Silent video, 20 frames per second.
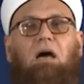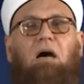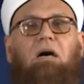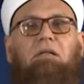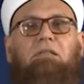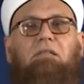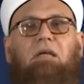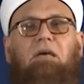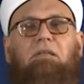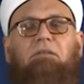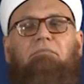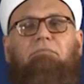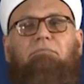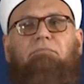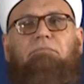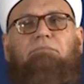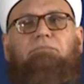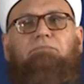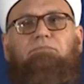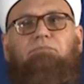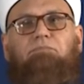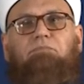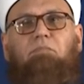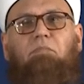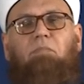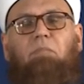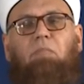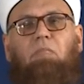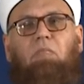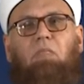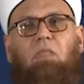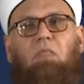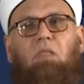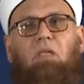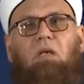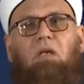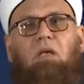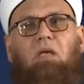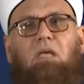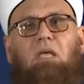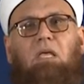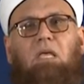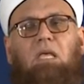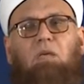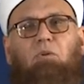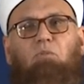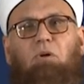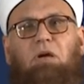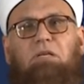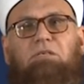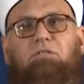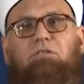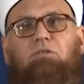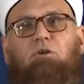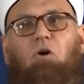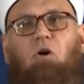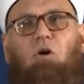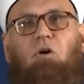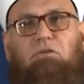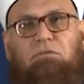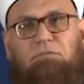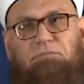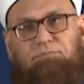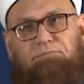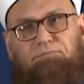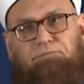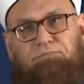And then he went on,